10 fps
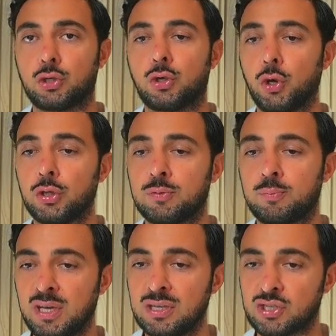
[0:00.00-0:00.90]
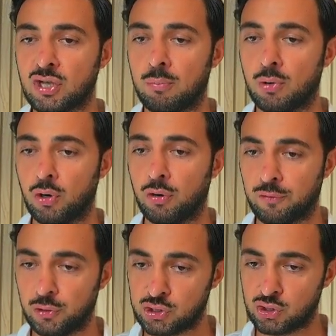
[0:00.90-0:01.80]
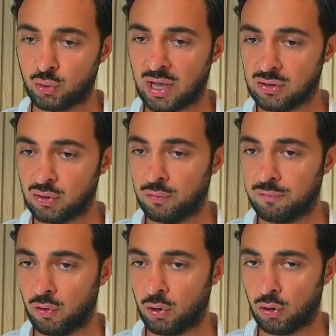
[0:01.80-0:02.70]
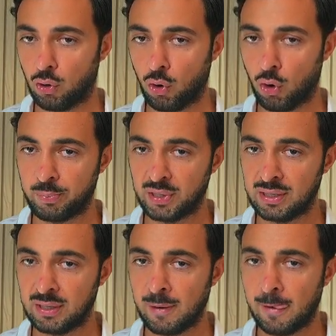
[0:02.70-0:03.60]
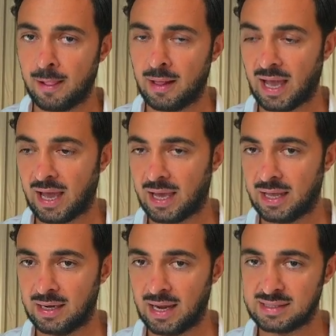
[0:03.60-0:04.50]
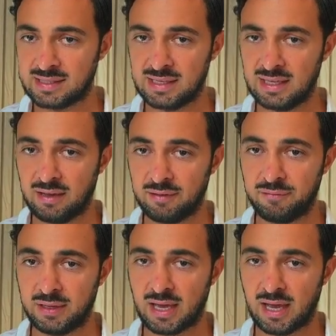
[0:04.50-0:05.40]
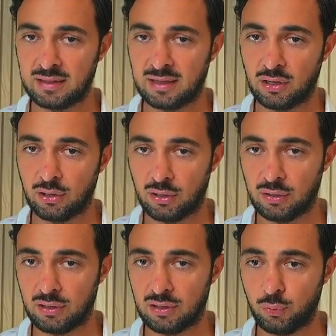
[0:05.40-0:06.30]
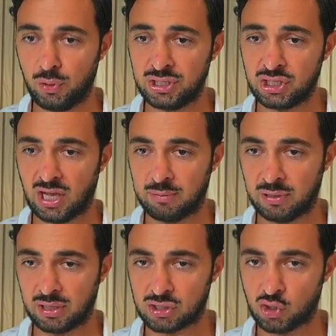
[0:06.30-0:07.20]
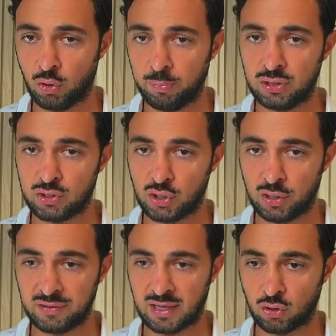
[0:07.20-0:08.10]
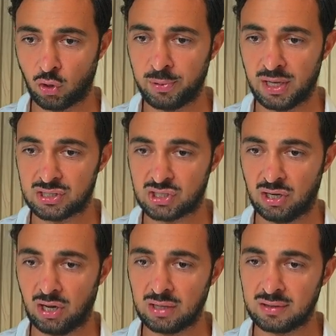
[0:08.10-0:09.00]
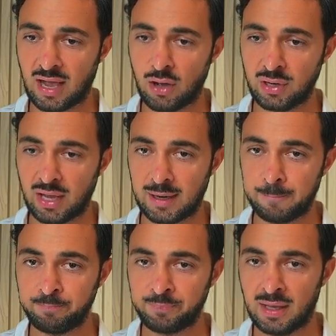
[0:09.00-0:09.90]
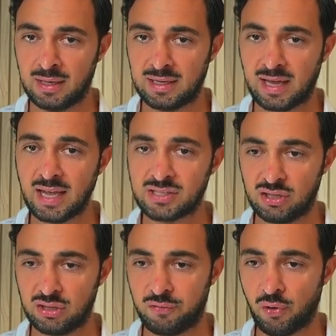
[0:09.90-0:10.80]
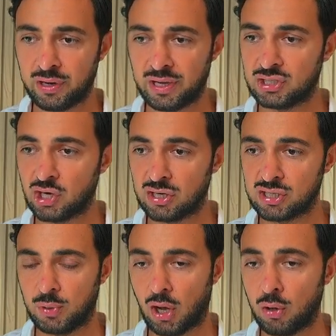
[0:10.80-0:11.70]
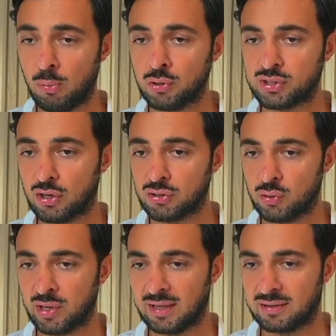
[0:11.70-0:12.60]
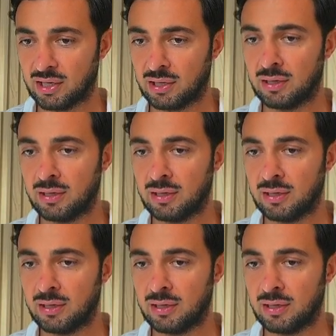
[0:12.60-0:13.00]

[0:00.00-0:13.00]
could be some reversal candle for Hopi, and let's see if we can reach that, because Hopi deserves that. Hopi, it's a lot down, and guys, on the 4 day charts we almost also get a